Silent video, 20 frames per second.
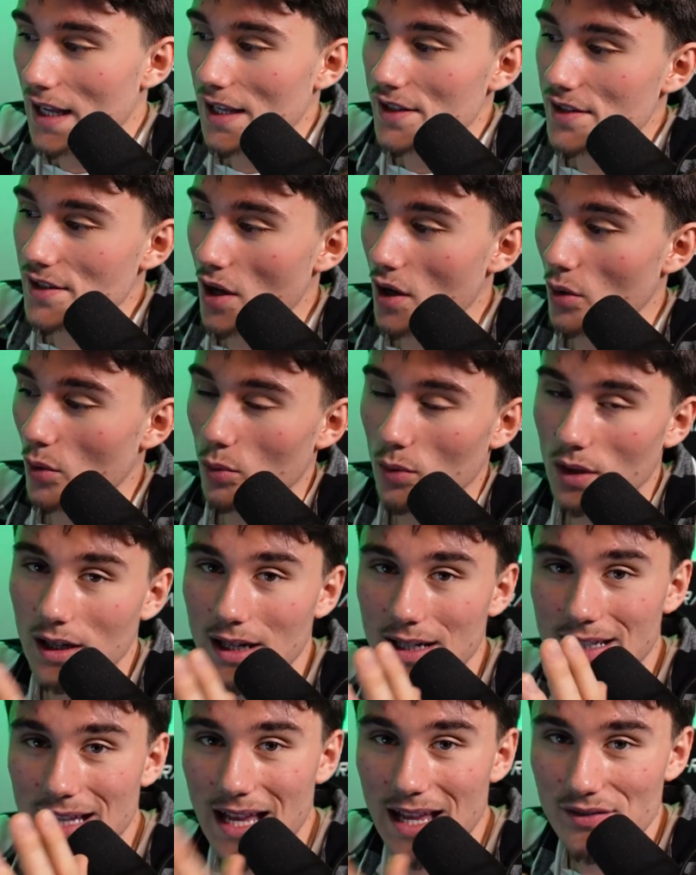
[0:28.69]
So we're
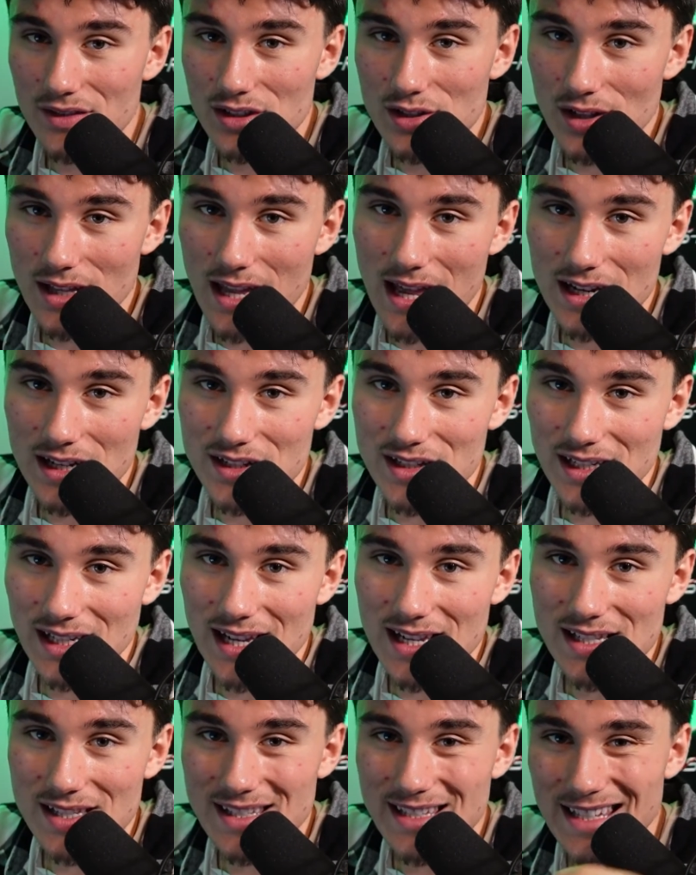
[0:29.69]
gonna dive into the action,
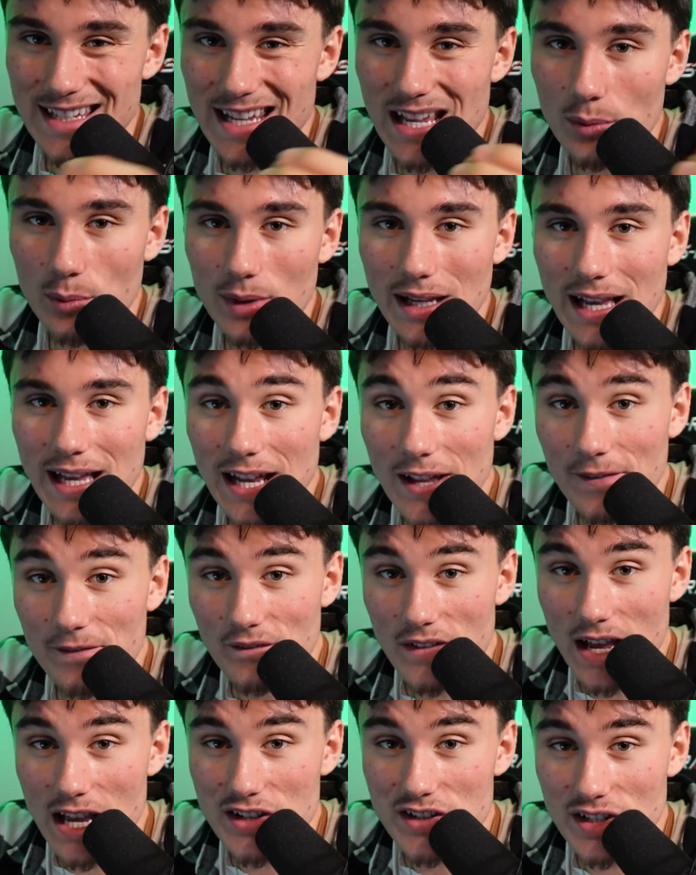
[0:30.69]
guys. Today we got a
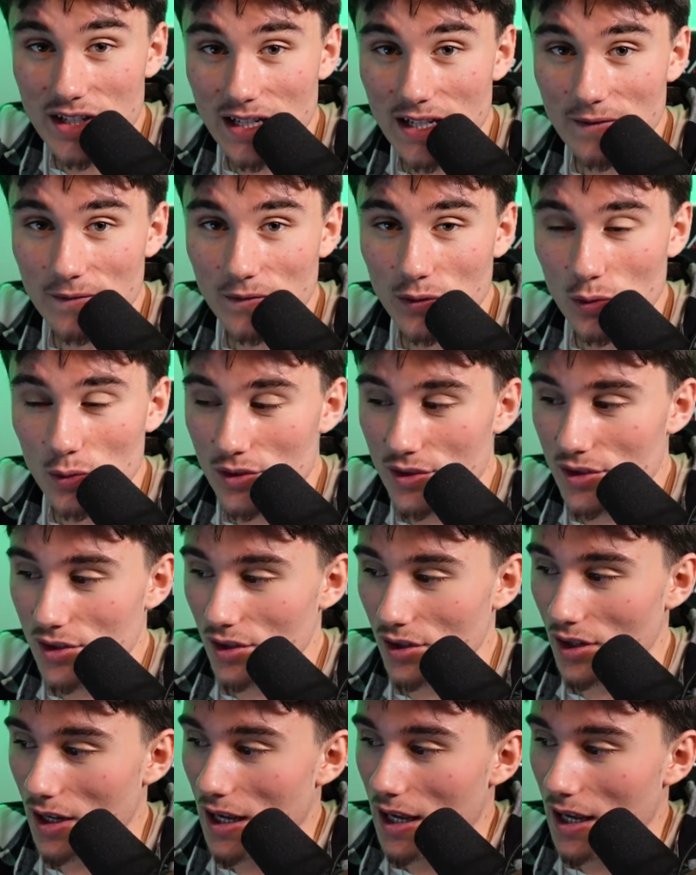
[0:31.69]
fashion influencer.